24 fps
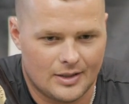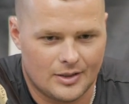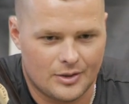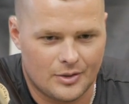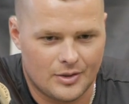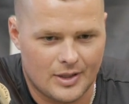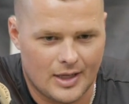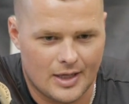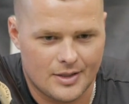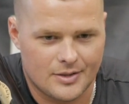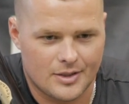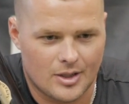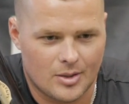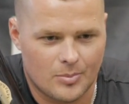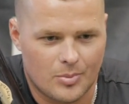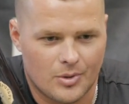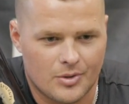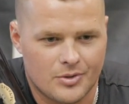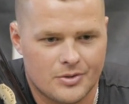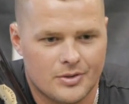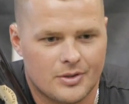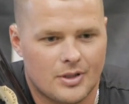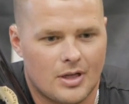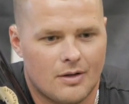you guys on a
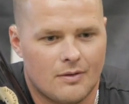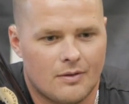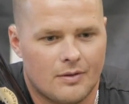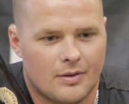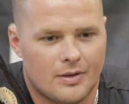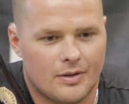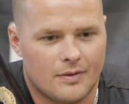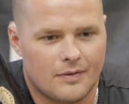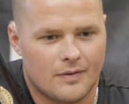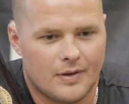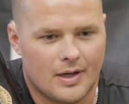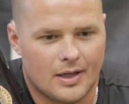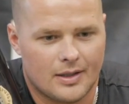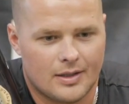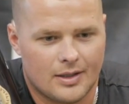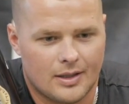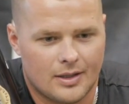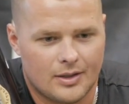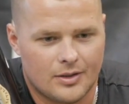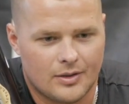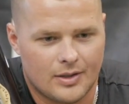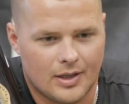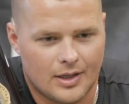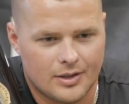personal level, and the fact
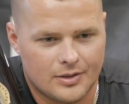that